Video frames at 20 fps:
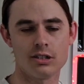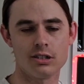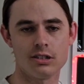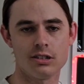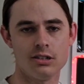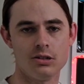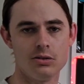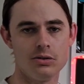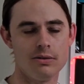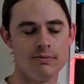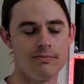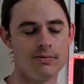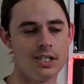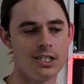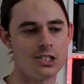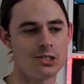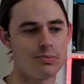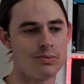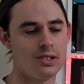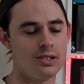as a sealed
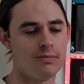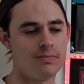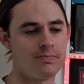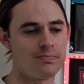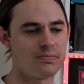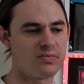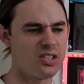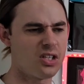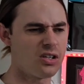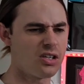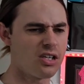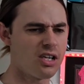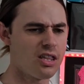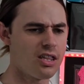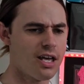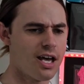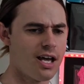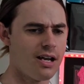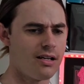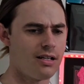investment. Not only
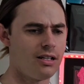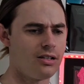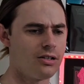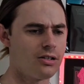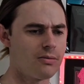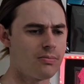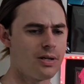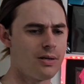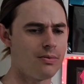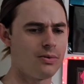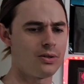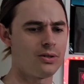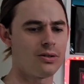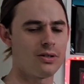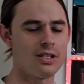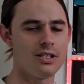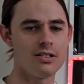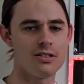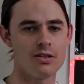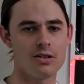that, a lot of people
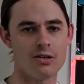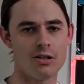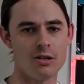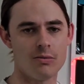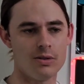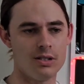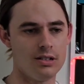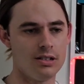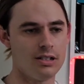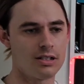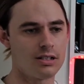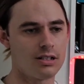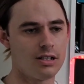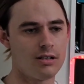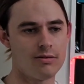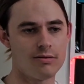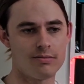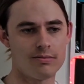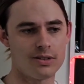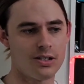got into the hobby. Like,
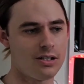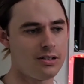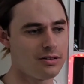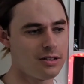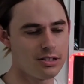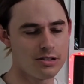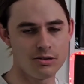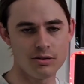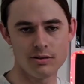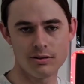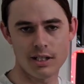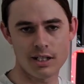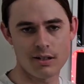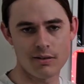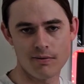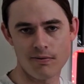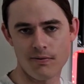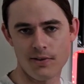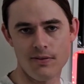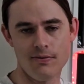I literally
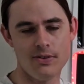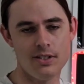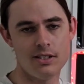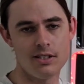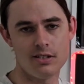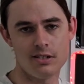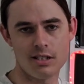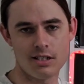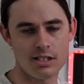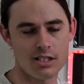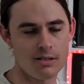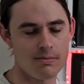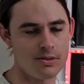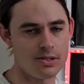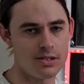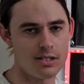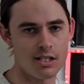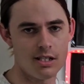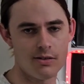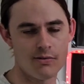reckon 50 to
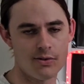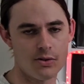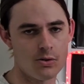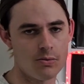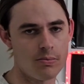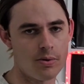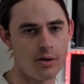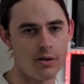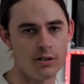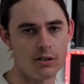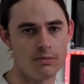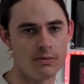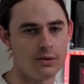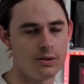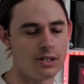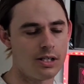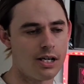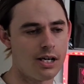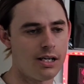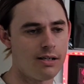60% of all
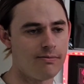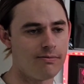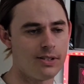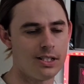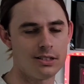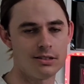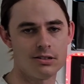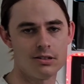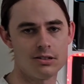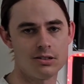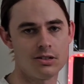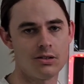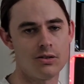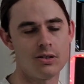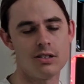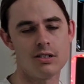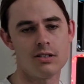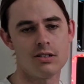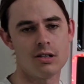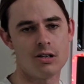Pokemon card investors
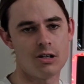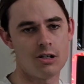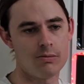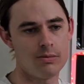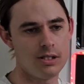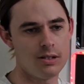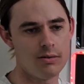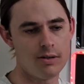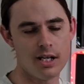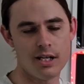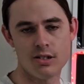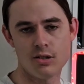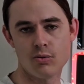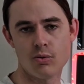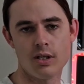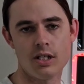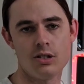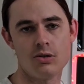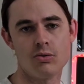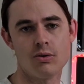got into the hobby around
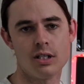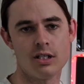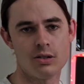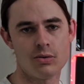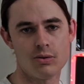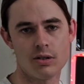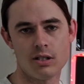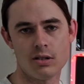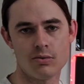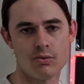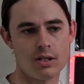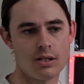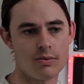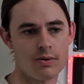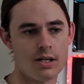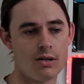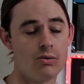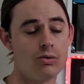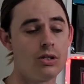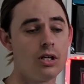2020,
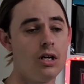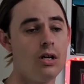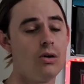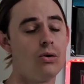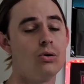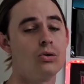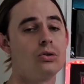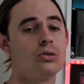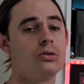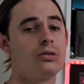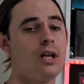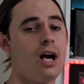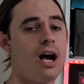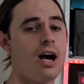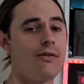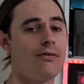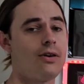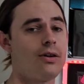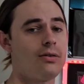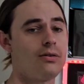2021, or
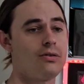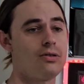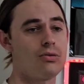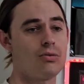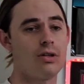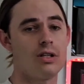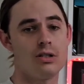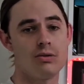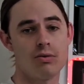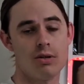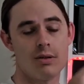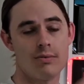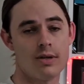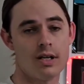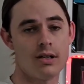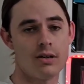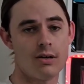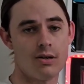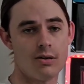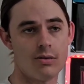halfway through
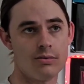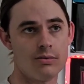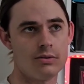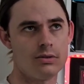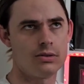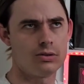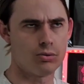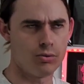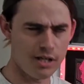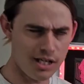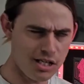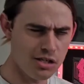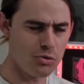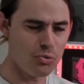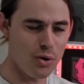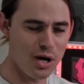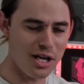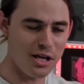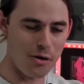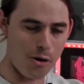
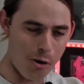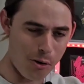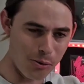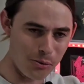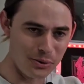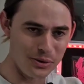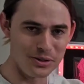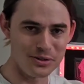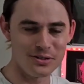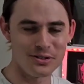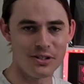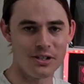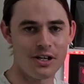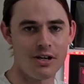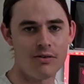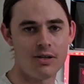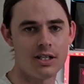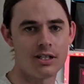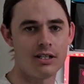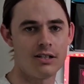2020 onwards.
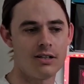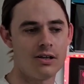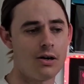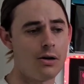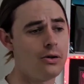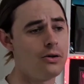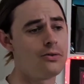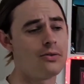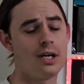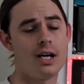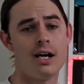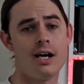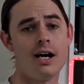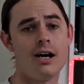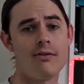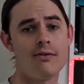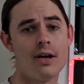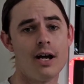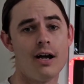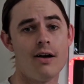I reckon over
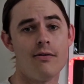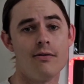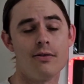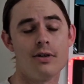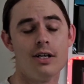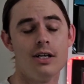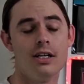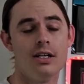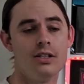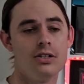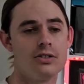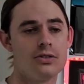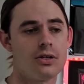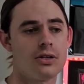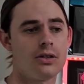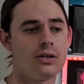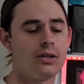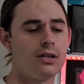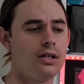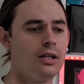half have.
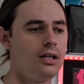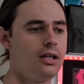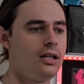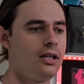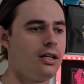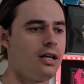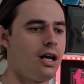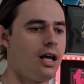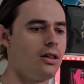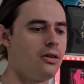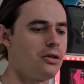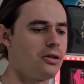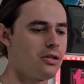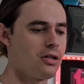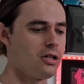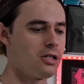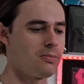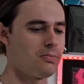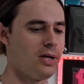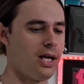So a lot of
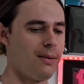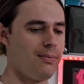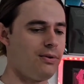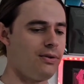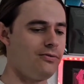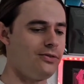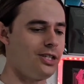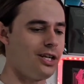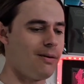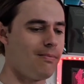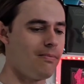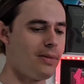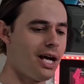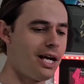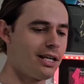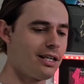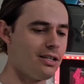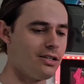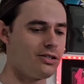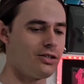those people have jumped
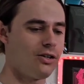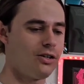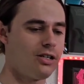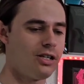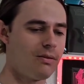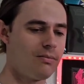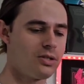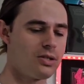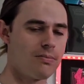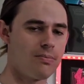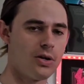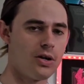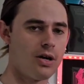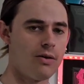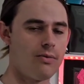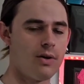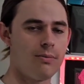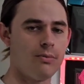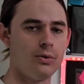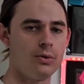back in time to
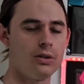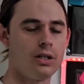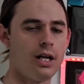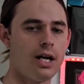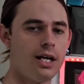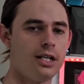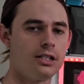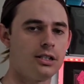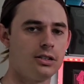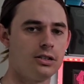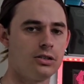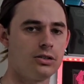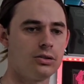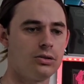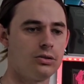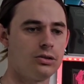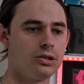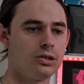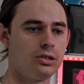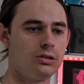buy Rebel Clash and
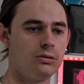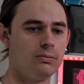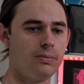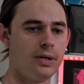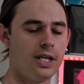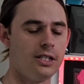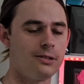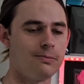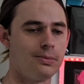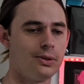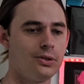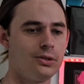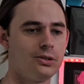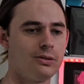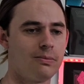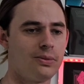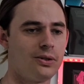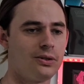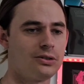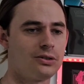Sword and Shield based
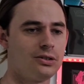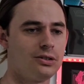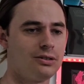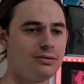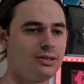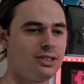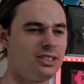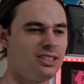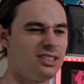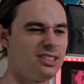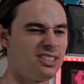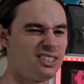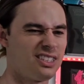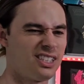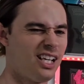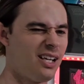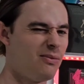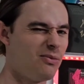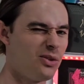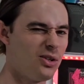booster boxes, which has
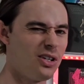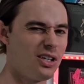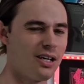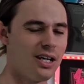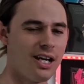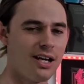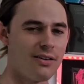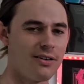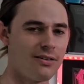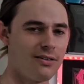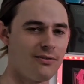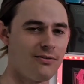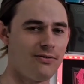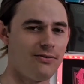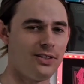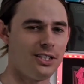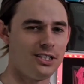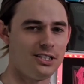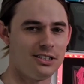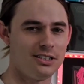somewhat
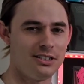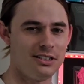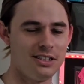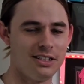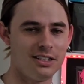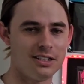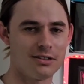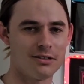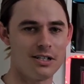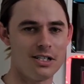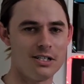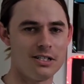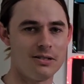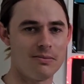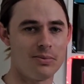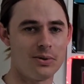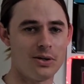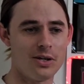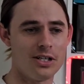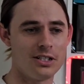artificially increased
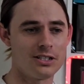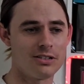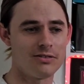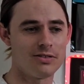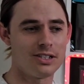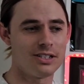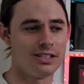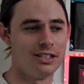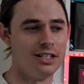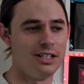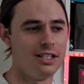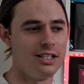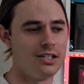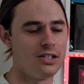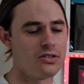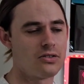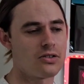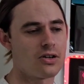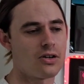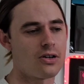the price of it.
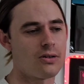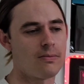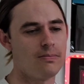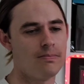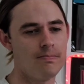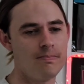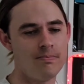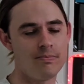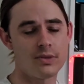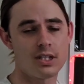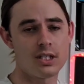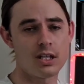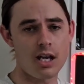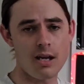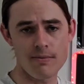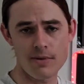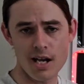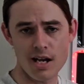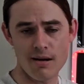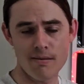So
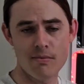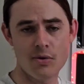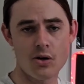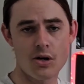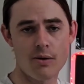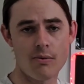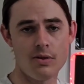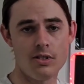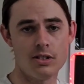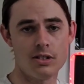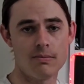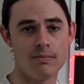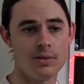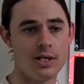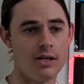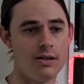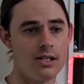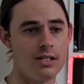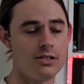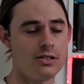keep that in mind when you're
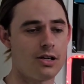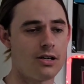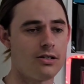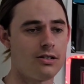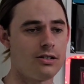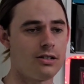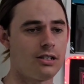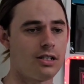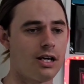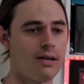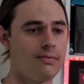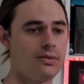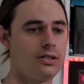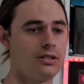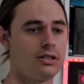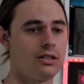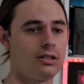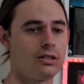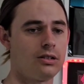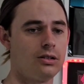comparing it. Don't come to
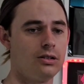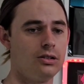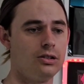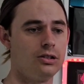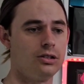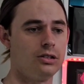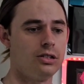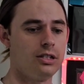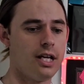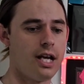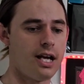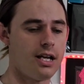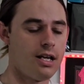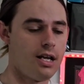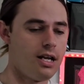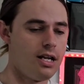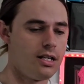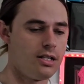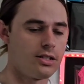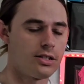the conclusion
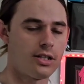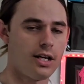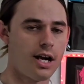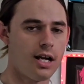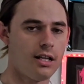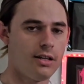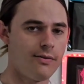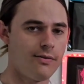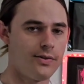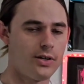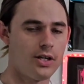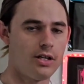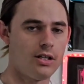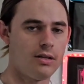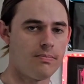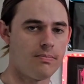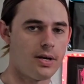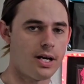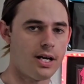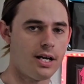that Scarlet and
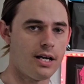Violet